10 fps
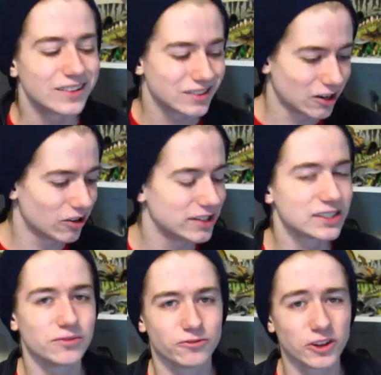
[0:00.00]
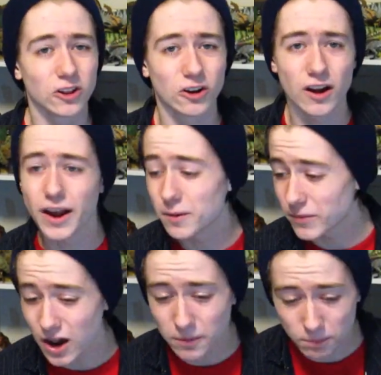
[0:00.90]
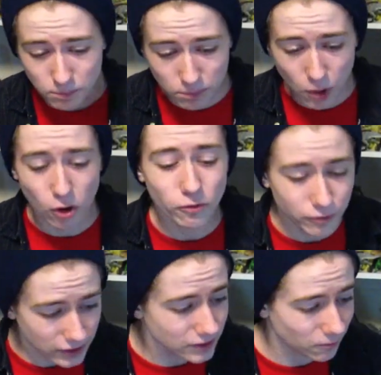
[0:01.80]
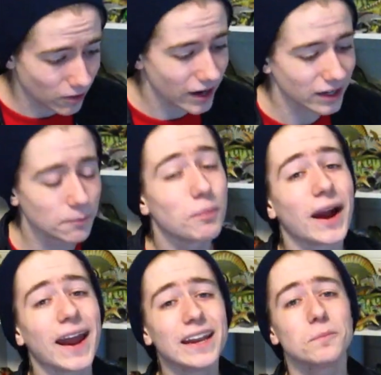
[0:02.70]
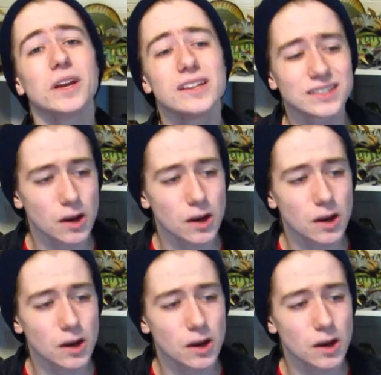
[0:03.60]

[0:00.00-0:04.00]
there is some filler. I am not perfect at writing by any means.